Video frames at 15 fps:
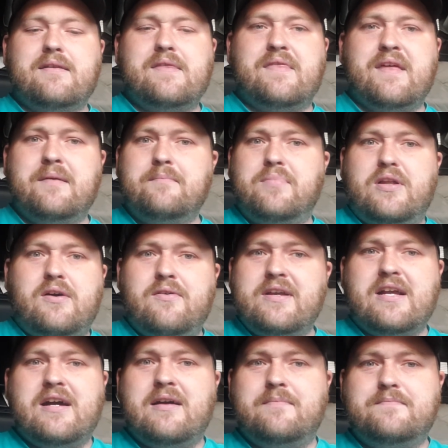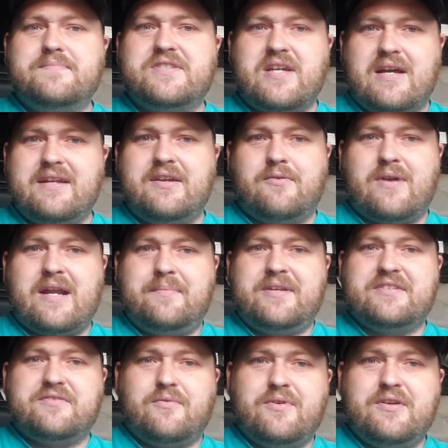Them blowing up Saudi
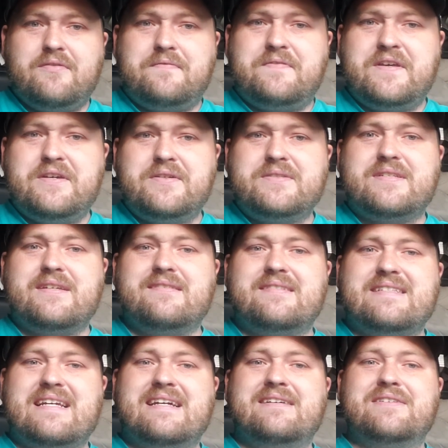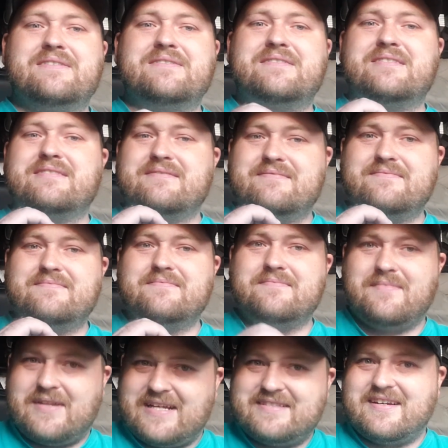Arabia's oil fields sounds
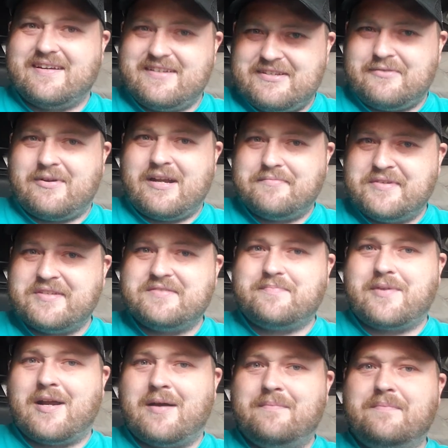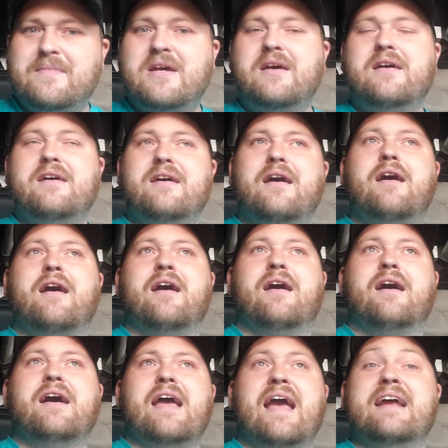like Saudi Arabia's problem.
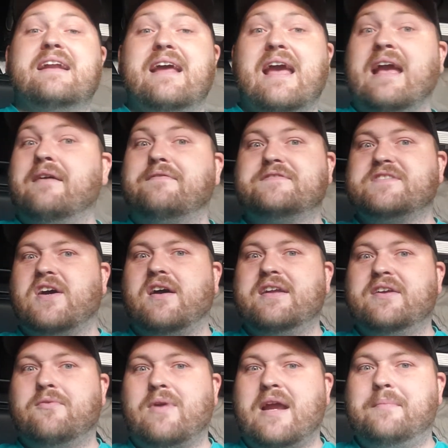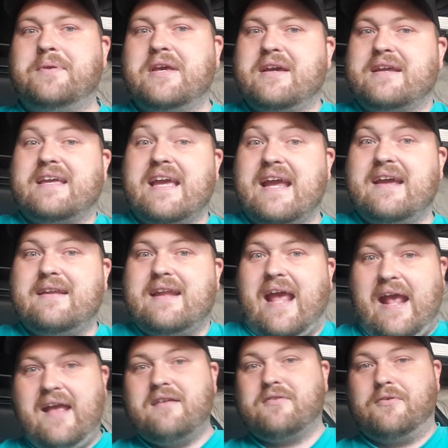And if Saudi Arabia can't
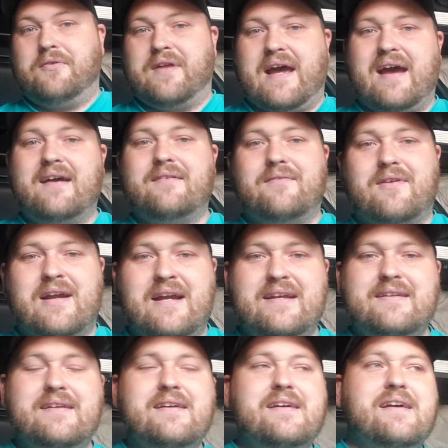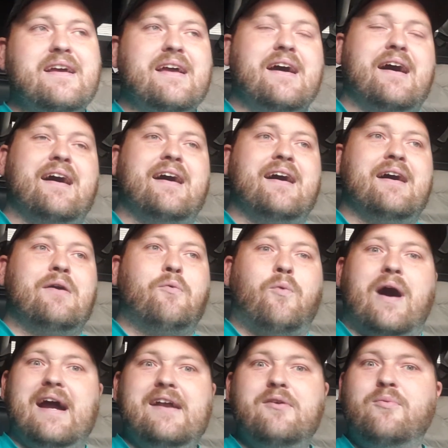handle that, right?
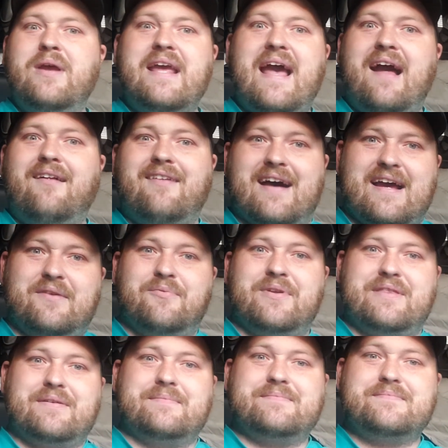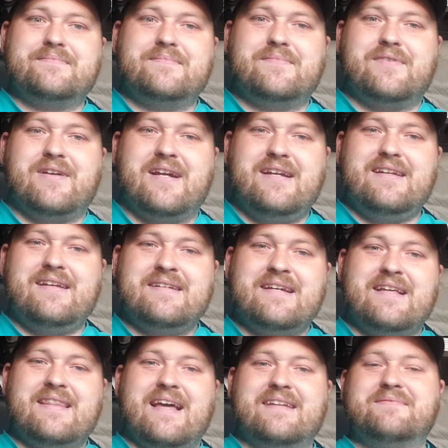Why are we allied with them, right?
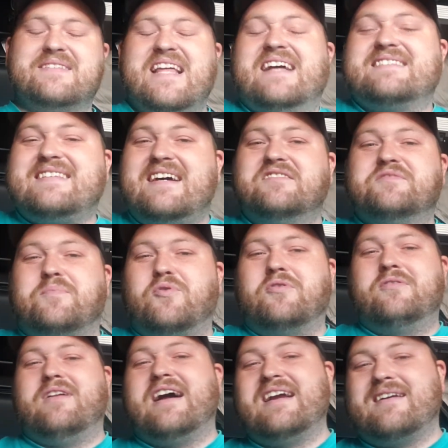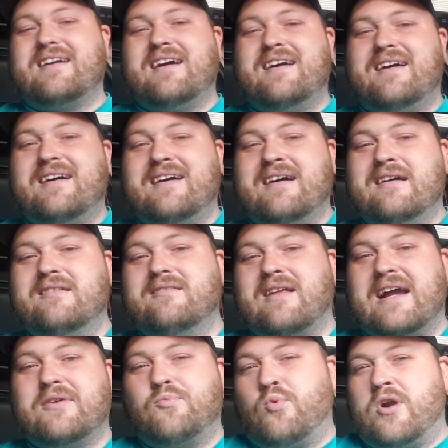That sounds more like
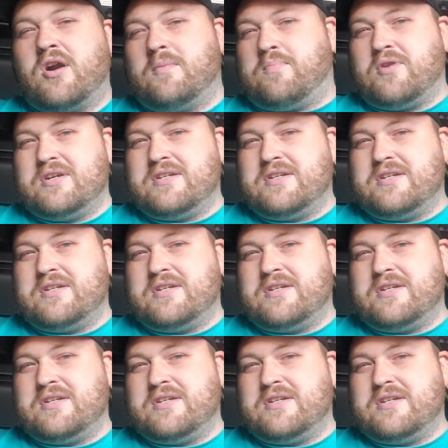we're